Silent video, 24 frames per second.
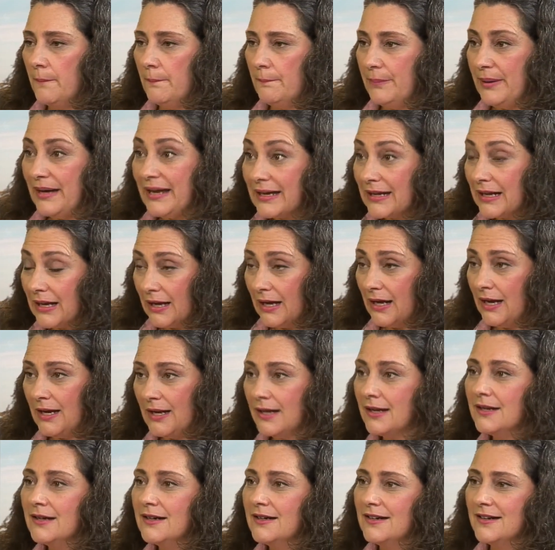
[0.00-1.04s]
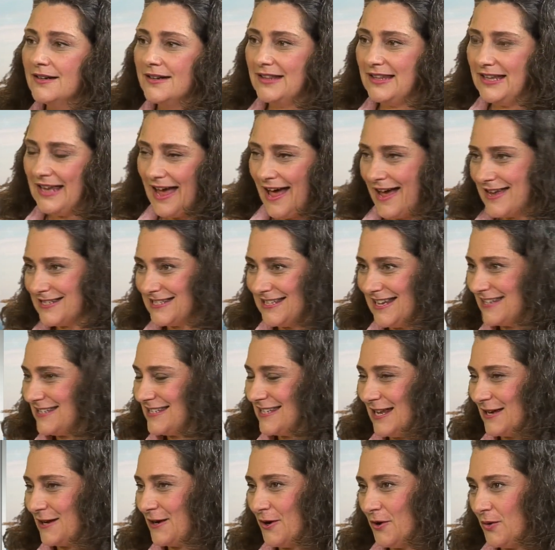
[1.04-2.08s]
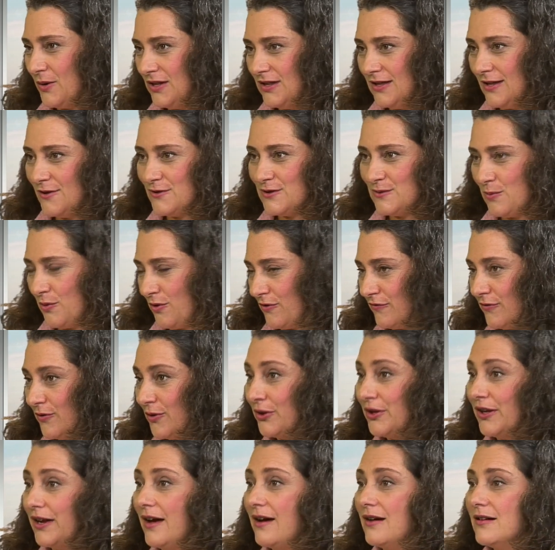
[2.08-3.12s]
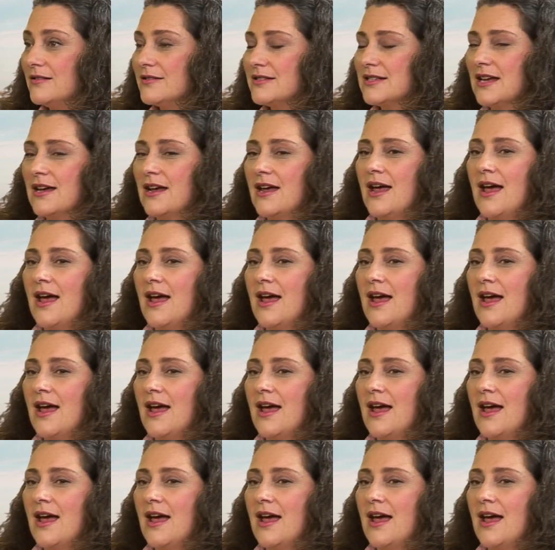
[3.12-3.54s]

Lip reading: picking the assets that go in those portfolios?